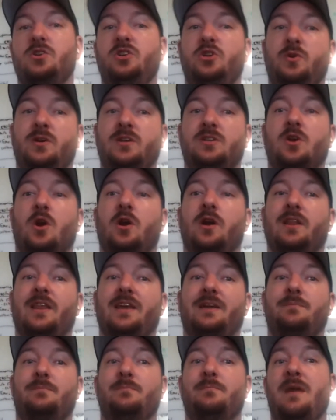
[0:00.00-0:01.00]
You can target
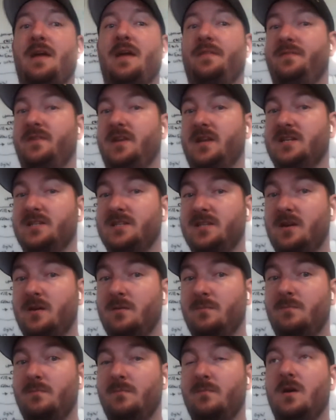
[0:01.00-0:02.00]
like
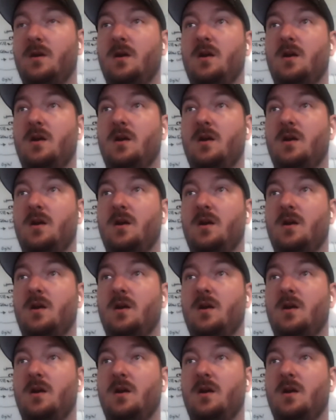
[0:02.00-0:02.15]
Mathnasium,